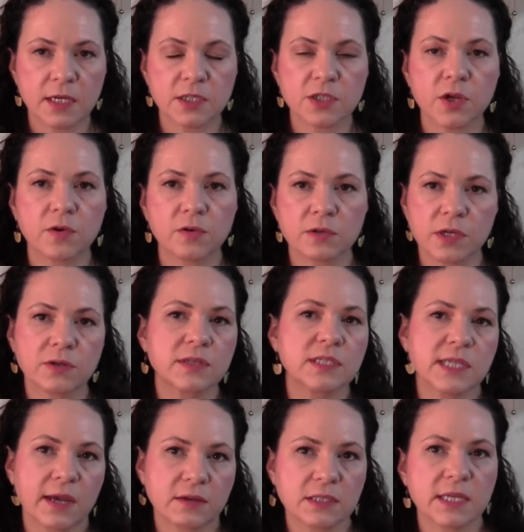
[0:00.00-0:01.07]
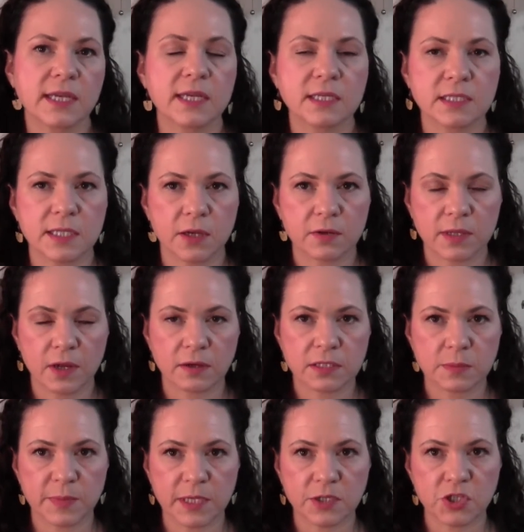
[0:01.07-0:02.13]
So, you know, the sales ladies, you know, they all
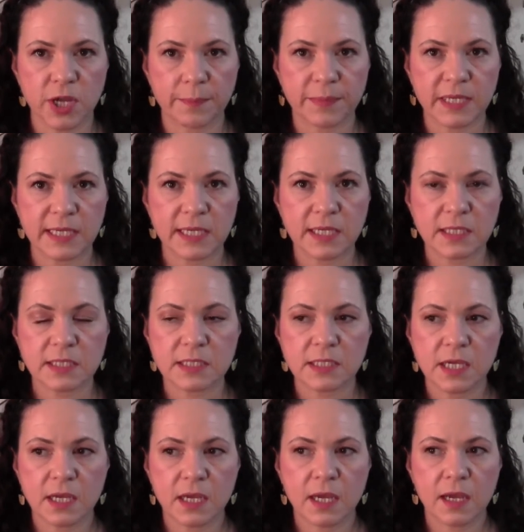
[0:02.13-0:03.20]
speak Japanese.